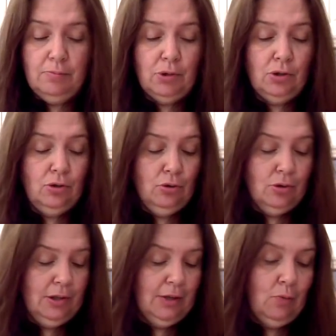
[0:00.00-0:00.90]

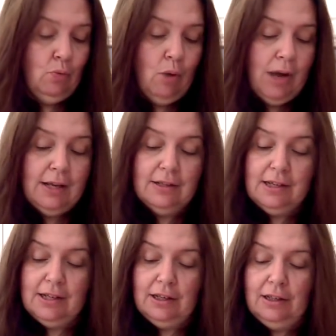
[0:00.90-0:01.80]
purely white,
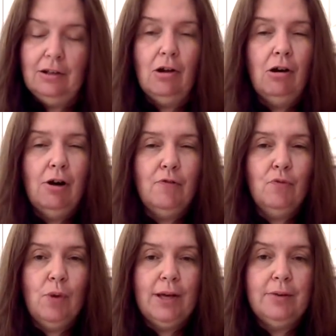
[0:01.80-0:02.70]
kind of a little
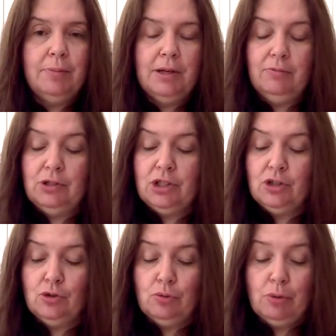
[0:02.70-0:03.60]
off-white a bit, which
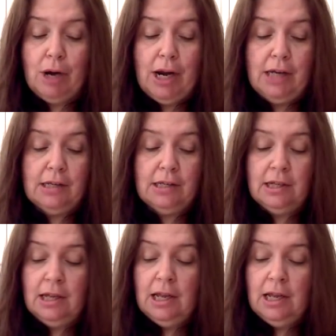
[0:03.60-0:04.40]
is great.